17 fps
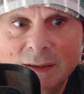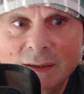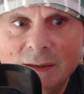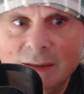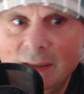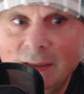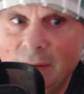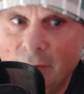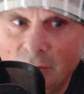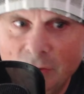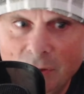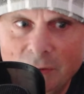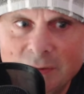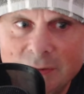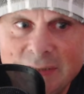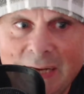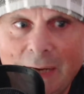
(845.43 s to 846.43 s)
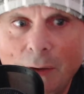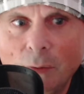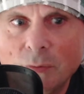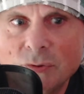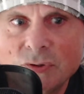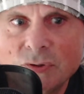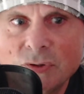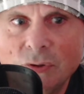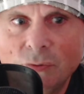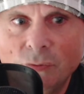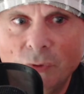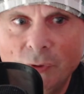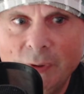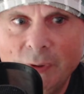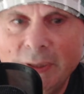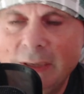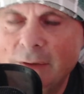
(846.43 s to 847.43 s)
There are no towels
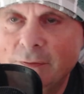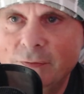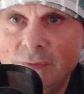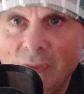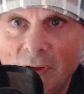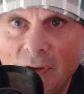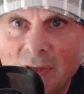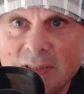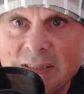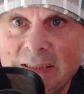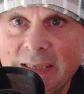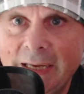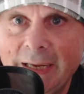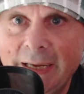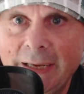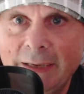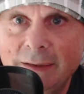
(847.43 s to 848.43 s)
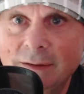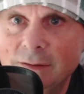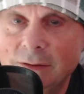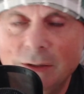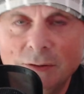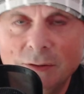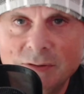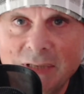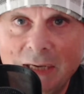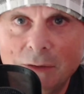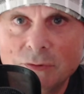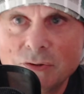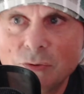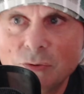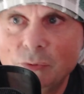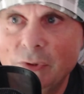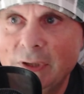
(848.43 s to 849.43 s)
ruining 30k. No
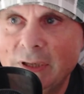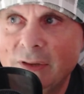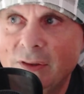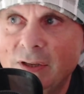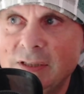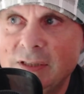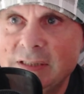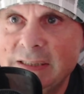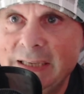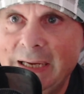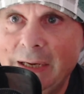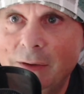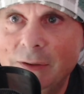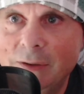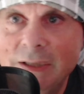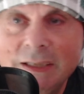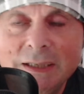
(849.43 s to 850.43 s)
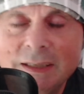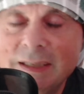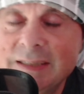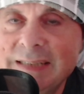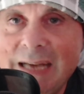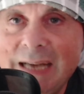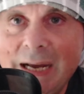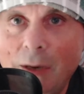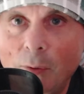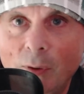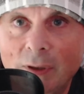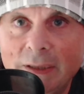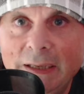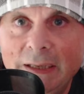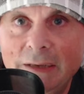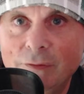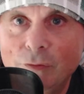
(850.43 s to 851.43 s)
towels are ruining 30k. The towel
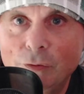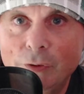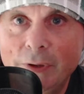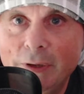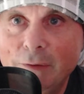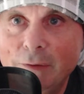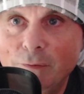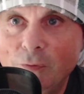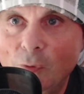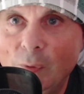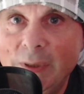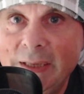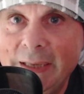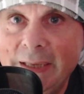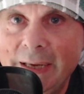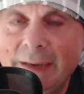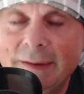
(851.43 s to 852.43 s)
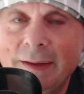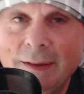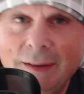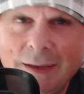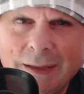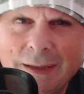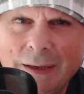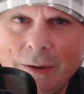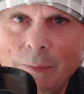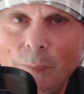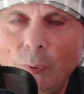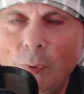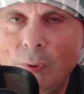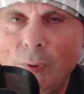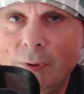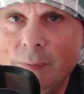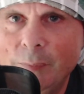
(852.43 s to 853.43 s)
aren't even ruining 40k. They think they're
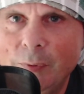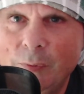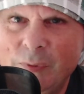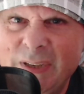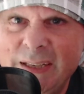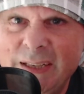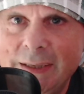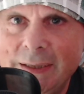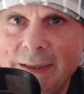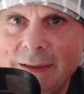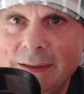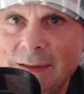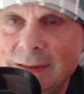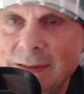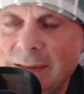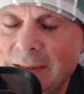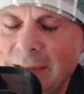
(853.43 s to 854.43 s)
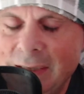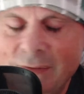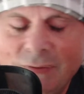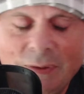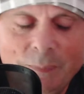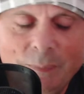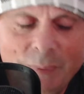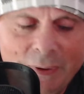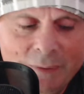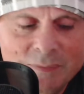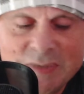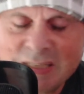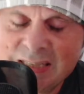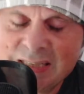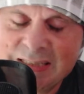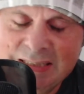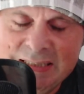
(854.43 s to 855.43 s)
important, but really, if the Imperium
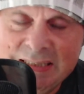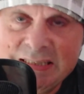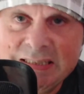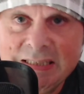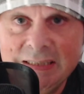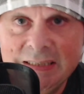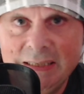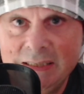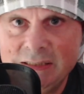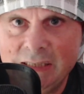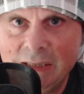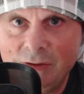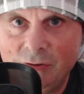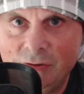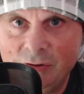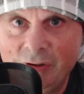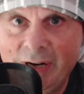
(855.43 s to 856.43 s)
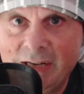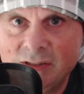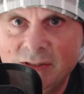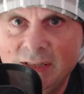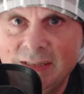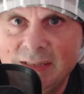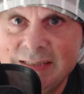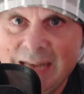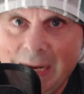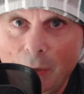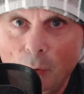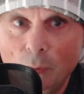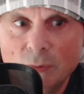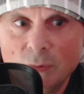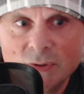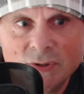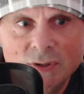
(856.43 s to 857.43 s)
just sneezed in their general direction, the
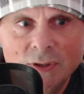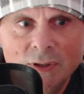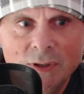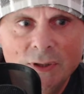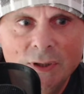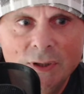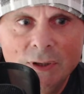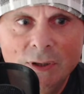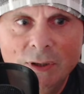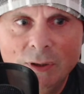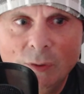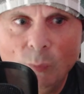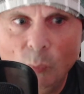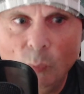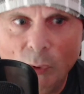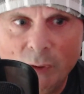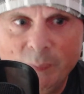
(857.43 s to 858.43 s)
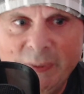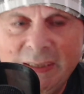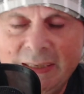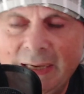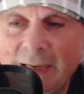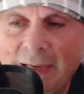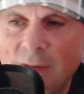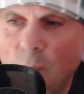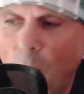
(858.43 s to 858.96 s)
towels would be dead.